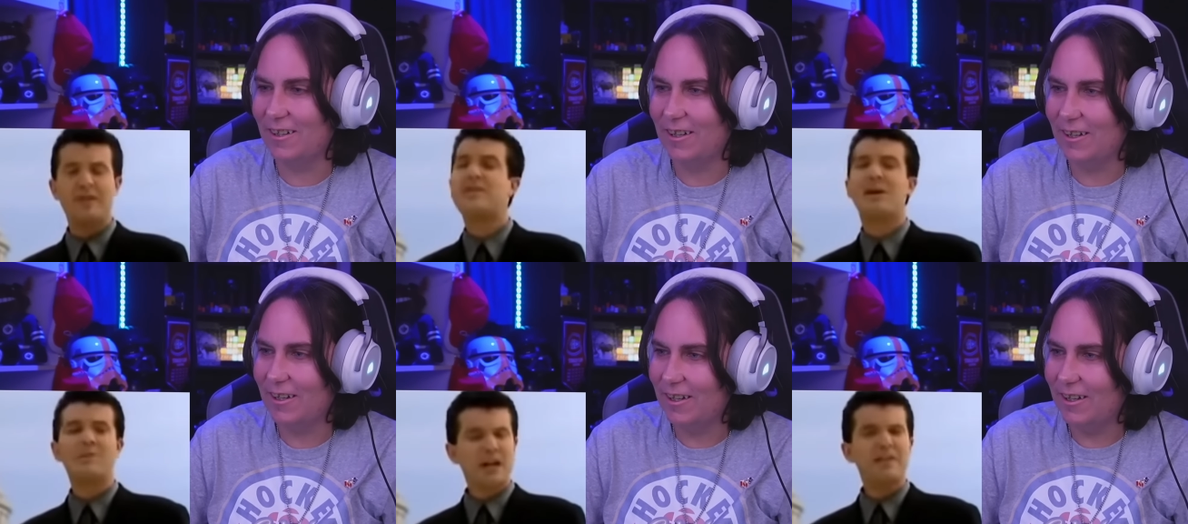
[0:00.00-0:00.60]

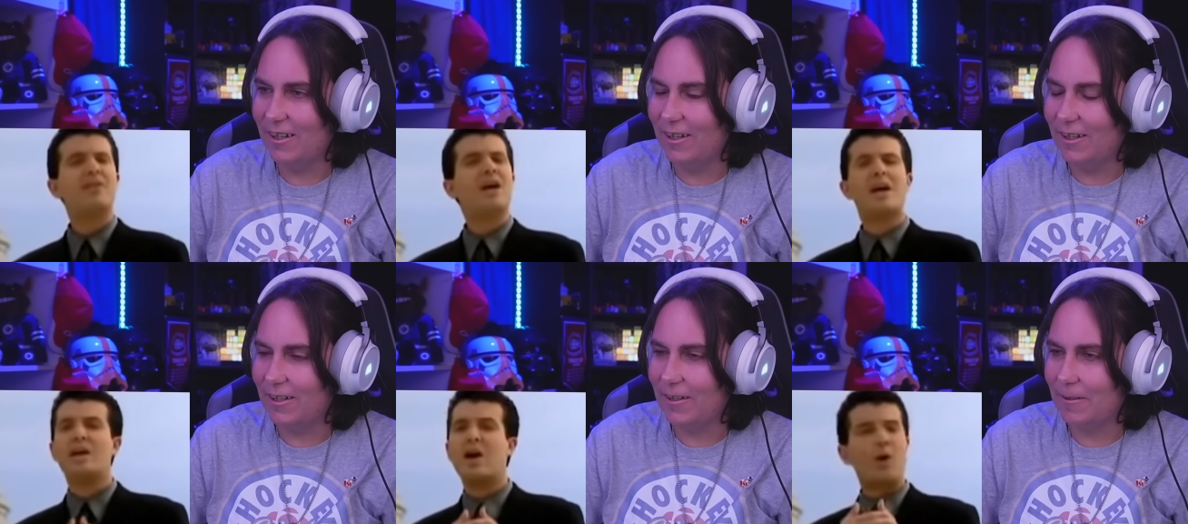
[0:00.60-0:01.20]
Speaker 1: on
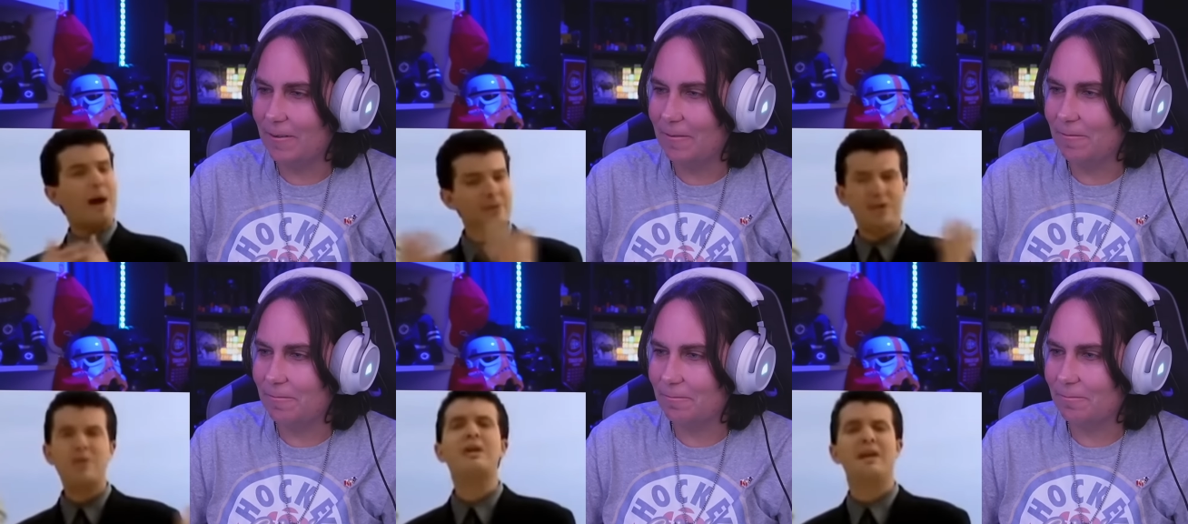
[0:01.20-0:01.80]
subjects they
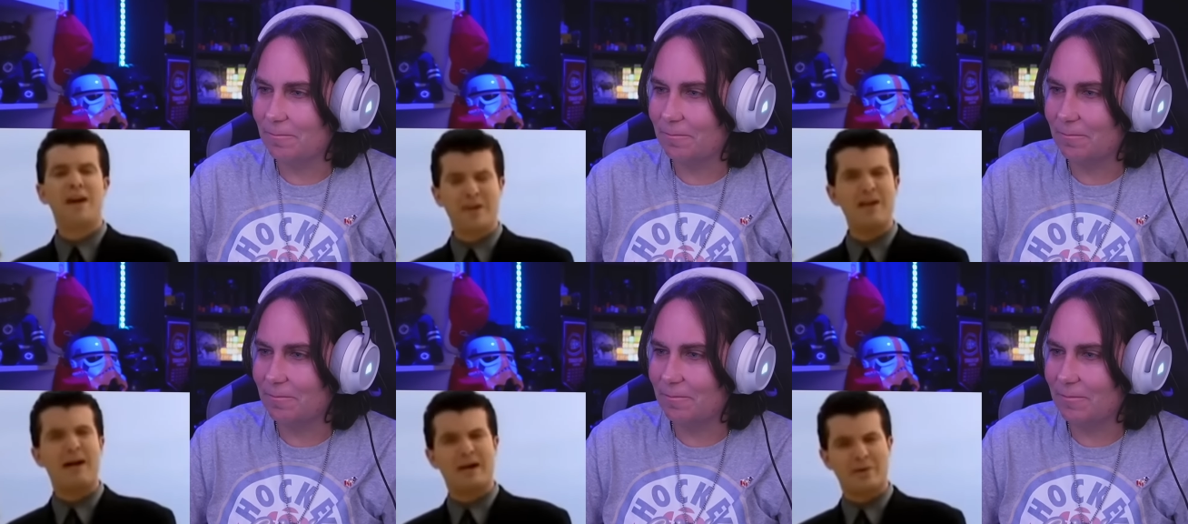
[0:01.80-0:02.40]
know absolutely
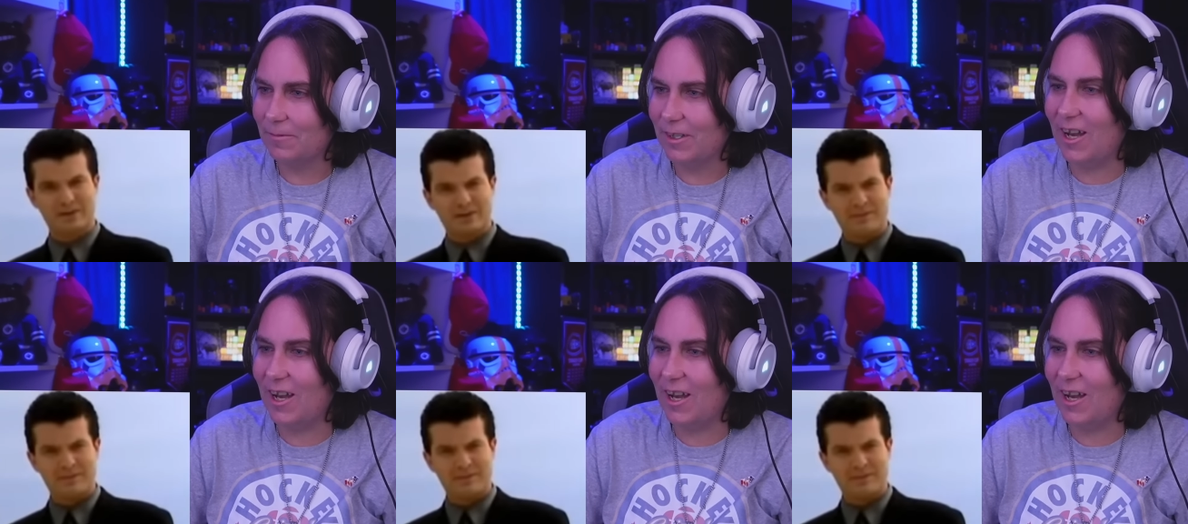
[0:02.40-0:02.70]
nothing about.